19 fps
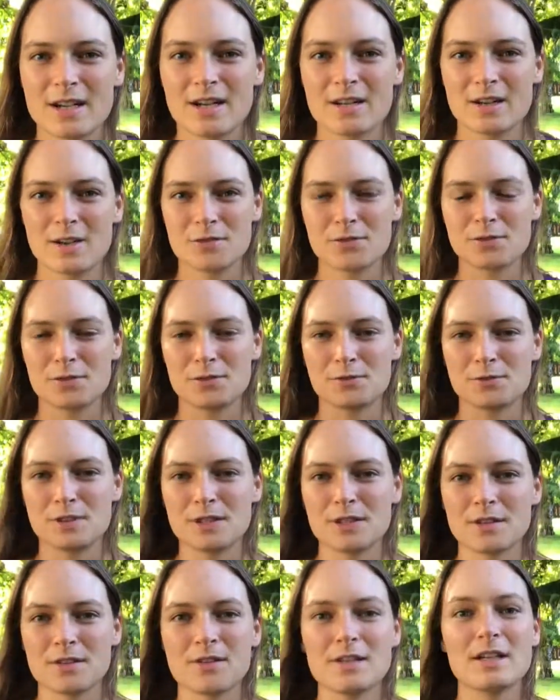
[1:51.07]
I love to
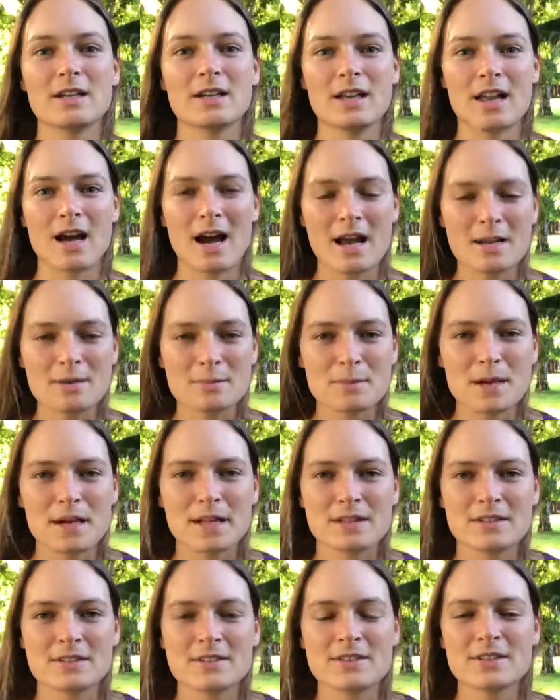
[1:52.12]
feel the
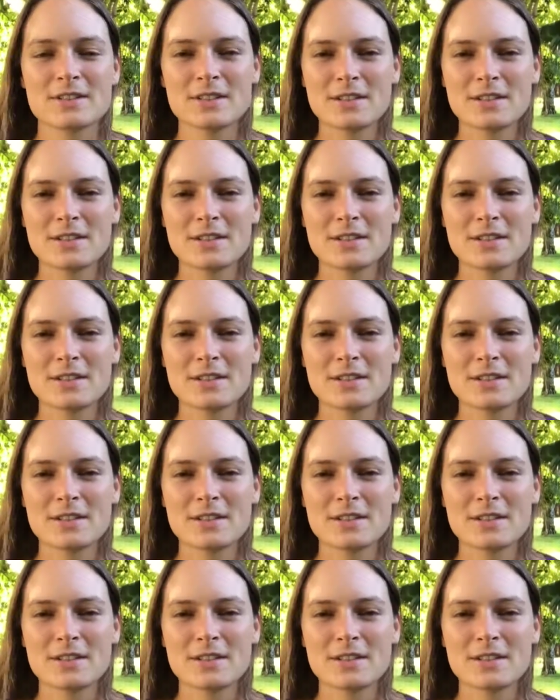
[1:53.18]
alignment